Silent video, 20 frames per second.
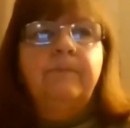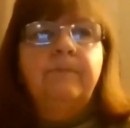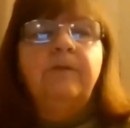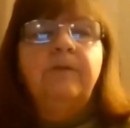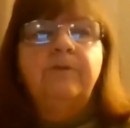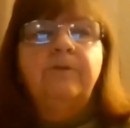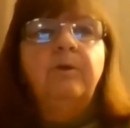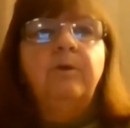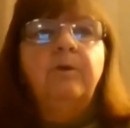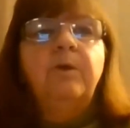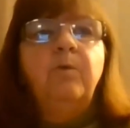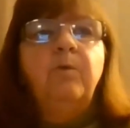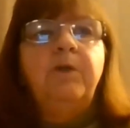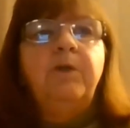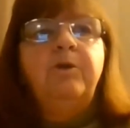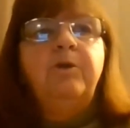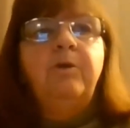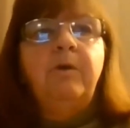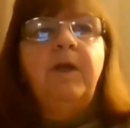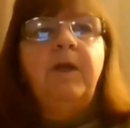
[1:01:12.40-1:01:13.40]
You're only when
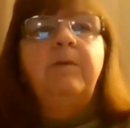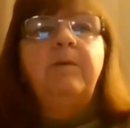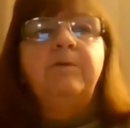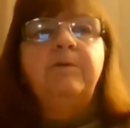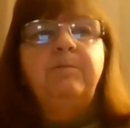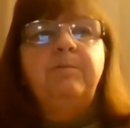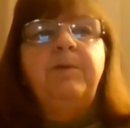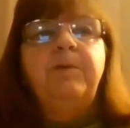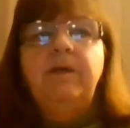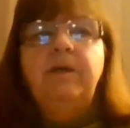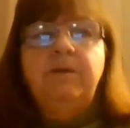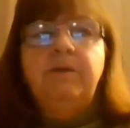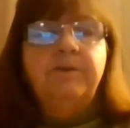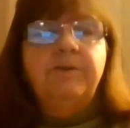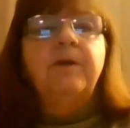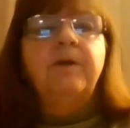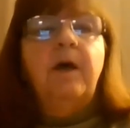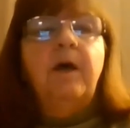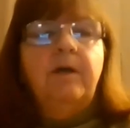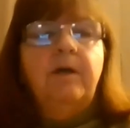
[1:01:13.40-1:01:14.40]
your name is being
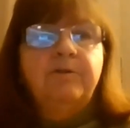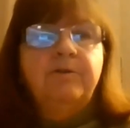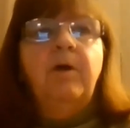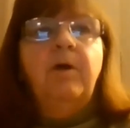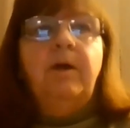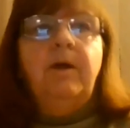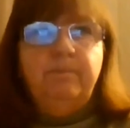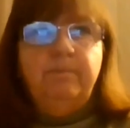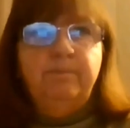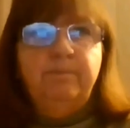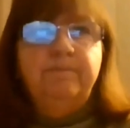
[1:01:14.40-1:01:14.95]
discussed, right?